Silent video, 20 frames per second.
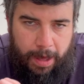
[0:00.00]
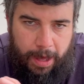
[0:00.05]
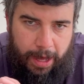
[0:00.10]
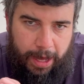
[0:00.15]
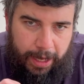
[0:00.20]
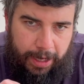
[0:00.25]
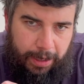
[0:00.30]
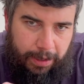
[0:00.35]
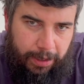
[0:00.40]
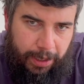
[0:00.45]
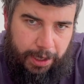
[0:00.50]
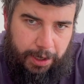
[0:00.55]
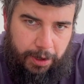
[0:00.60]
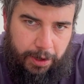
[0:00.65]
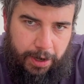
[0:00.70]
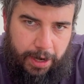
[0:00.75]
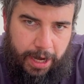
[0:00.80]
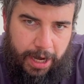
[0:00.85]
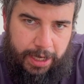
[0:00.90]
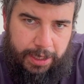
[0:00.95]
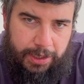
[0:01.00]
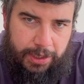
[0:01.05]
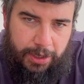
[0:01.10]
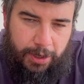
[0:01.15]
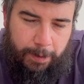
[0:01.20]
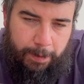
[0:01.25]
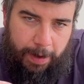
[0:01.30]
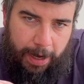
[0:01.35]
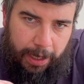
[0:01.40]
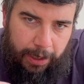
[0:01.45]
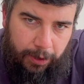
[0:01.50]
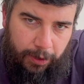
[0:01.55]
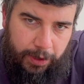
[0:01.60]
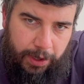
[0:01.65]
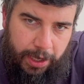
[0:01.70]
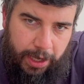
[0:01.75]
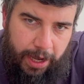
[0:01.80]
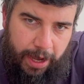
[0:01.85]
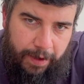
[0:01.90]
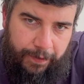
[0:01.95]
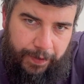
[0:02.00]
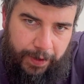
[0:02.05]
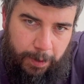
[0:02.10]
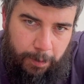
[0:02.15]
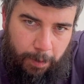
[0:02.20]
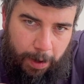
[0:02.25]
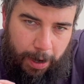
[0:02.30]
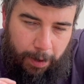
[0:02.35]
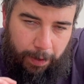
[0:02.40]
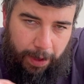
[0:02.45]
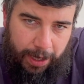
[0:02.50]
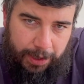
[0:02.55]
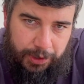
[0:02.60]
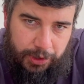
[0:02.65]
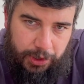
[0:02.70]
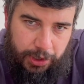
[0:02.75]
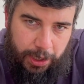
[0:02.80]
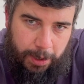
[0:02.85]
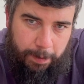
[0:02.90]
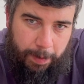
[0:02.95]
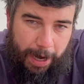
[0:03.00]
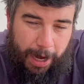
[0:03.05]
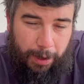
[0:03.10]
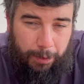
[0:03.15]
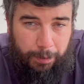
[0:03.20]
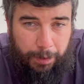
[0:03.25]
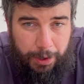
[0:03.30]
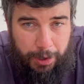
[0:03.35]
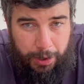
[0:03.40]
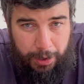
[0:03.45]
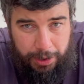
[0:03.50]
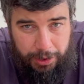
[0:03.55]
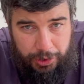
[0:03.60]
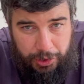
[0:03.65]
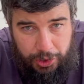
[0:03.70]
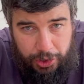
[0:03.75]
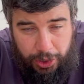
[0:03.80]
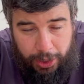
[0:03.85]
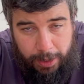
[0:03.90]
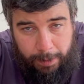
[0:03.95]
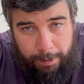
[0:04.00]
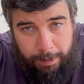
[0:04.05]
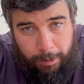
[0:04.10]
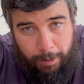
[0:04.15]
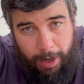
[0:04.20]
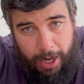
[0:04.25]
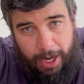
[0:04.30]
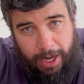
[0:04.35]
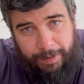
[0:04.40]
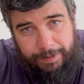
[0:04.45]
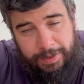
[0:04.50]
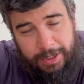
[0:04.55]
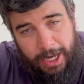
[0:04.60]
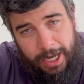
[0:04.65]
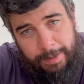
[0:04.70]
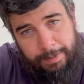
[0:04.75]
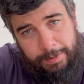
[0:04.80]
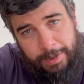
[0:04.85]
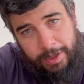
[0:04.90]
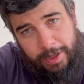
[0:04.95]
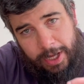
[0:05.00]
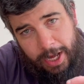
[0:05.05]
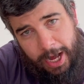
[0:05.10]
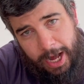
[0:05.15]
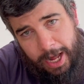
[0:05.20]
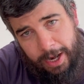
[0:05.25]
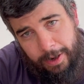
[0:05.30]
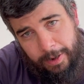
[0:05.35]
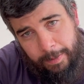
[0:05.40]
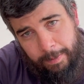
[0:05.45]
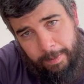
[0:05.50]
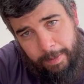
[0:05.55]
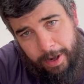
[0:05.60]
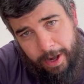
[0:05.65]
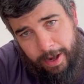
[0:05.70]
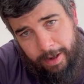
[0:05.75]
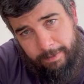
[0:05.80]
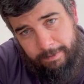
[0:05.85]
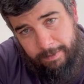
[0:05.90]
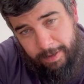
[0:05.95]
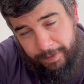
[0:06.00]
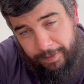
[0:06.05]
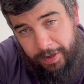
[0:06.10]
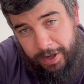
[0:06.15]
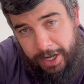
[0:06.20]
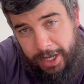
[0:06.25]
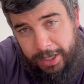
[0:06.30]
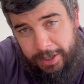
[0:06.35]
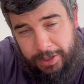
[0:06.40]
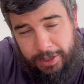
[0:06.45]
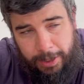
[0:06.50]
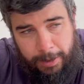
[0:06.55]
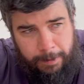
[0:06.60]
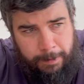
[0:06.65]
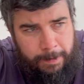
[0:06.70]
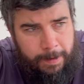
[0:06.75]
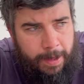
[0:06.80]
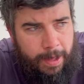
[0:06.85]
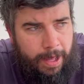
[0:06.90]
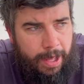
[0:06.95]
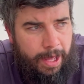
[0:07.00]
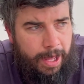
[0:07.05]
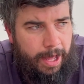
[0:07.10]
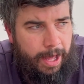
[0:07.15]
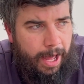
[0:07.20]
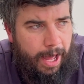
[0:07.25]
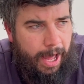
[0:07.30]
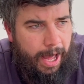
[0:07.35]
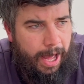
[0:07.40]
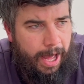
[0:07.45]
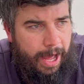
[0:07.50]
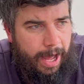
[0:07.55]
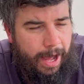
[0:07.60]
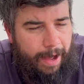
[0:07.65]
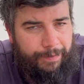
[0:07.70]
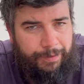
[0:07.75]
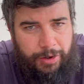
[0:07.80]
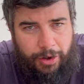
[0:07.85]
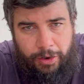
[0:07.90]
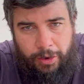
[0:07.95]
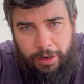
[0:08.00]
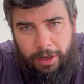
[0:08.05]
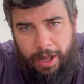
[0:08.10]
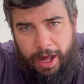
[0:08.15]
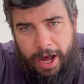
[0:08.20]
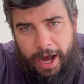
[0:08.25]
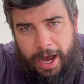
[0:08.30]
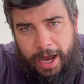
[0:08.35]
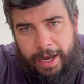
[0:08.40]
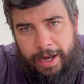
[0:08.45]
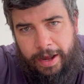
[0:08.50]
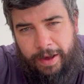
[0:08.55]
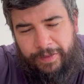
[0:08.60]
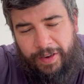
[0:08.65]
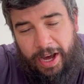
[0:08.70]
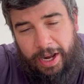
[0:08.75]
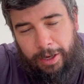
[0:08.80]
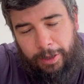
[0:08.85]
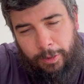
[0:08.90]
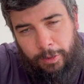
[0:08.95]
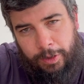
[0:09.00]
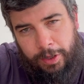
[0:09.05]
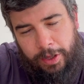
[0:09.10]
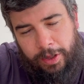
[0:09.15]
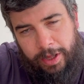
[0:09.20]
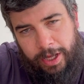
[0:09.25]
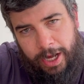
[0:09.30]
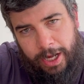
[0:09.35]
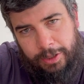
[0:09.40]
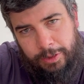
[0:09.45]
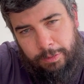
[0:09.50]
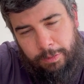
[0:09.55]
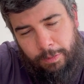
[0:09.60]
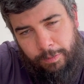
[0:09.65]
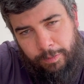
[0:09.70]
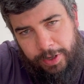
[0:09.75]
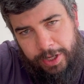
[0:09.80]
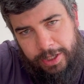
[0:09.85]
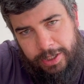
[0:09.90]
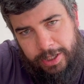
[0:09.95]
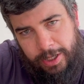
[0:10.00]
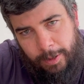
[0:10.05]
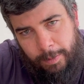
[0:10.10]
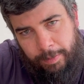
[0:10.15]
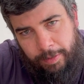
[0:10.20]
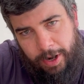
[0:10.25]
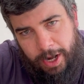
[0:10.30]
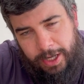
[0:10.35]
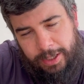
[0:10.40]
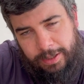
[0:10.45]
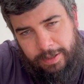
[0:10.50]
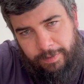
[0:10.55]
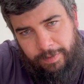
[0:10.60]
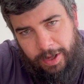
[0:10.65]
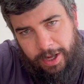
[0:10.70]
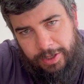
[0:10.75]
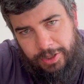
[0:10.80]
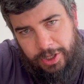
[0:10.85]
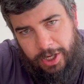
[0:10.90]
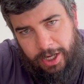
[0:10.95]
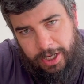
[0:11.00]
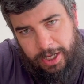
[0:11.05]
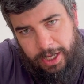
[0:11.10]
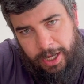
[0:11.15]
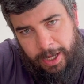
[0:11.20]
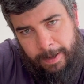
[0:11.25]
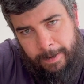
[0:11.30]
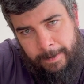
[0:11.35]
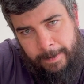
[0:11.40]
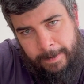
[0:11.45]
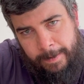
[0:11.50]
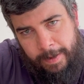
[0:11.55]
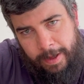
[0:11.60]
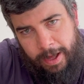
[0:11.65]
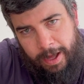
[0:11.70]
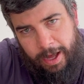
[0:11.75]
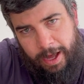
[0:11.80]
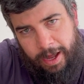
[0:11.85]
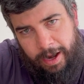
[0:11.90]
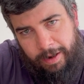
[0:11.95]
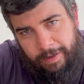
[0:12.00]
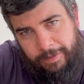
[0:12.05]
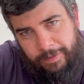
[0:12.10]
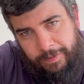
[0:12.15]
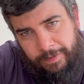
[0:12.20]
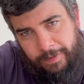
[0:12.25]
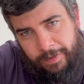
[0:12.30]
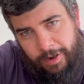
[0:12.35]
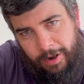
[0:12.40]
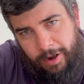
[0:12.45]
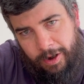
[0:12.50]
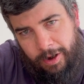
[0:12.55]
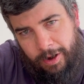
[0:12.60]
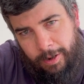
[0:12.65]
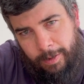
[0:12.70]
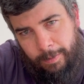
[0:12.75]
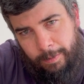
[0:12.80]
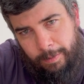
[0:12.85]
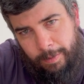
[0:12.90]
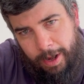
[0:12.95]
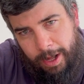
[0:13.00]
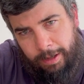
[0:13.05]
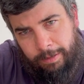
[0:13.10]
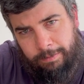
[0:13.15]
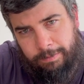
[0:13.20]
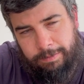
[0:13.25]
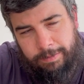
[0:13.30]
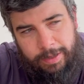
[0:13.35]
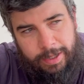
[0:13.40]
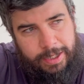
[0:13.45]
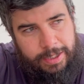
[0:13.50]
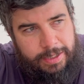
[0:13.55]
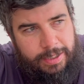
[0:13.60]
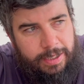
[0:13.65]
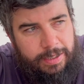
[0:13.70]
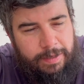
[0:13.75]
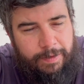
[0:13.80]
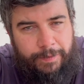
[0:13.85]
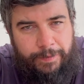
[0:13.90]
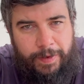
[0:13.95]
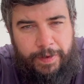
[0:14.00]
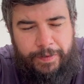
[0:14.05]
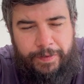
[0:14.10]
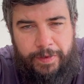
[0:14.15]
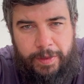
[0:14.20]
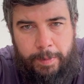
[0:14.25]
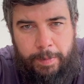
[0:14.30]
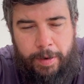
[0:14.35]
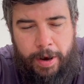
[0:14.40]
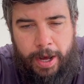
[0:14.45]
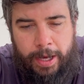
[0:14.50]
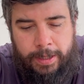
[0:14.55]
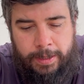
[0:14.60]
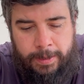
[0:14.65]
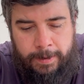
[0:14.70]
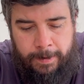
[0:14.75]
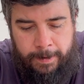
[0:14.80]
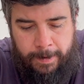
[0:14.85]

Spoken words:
I click on an item, I look at it, I think, wow, that's cheap. How do I know it's cheap? Well, I've typed in the art number, if I need to. I've gone online, I've had a look at the actual retail price of that jacket, and I thought, well, it's a fifth of the price.